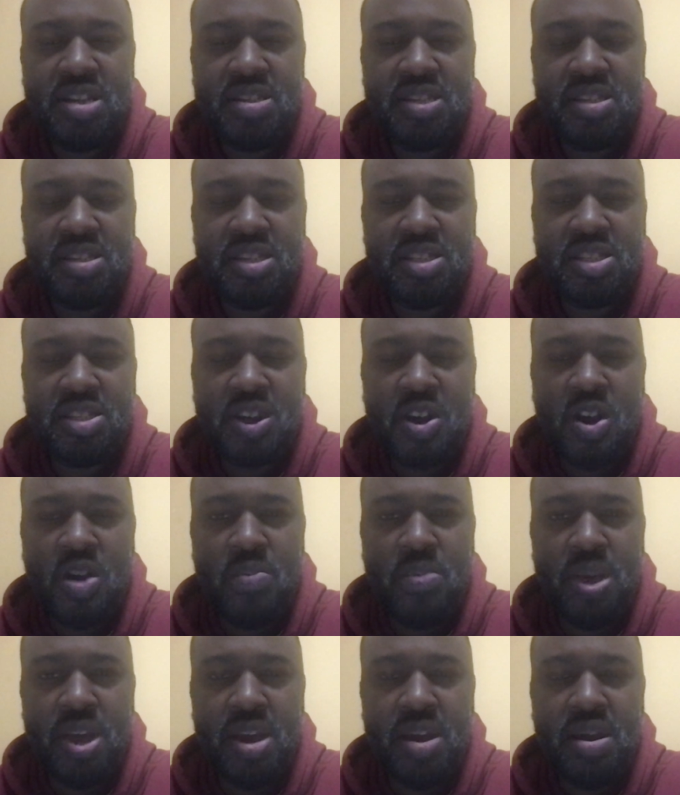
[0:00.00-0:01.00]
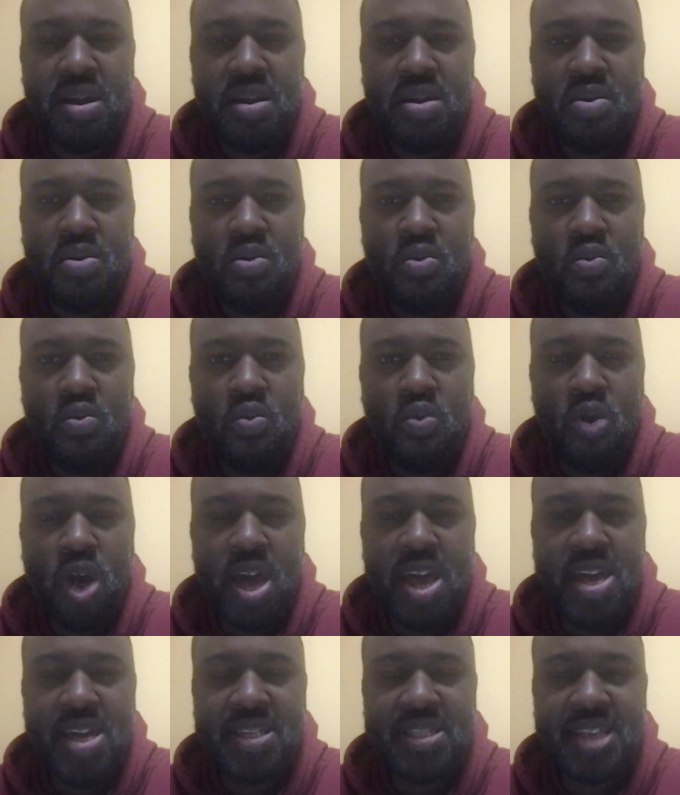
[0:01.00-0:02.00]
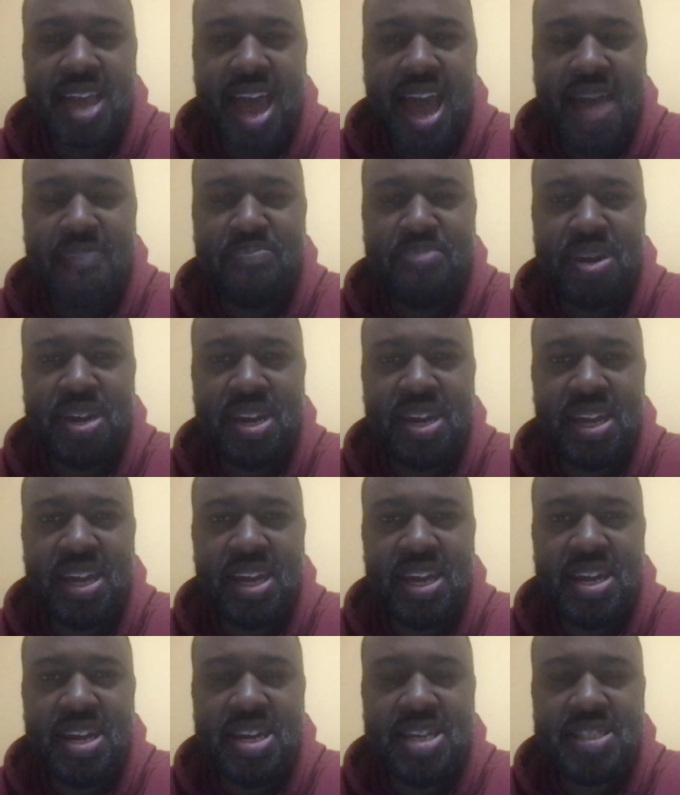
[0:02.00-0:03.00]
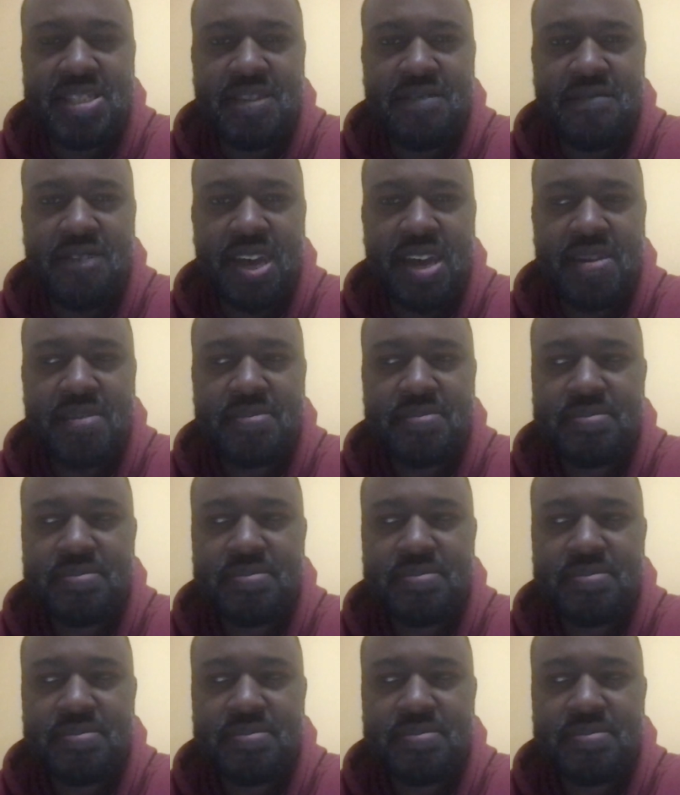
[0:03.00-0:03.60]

to determine what is happening in this event.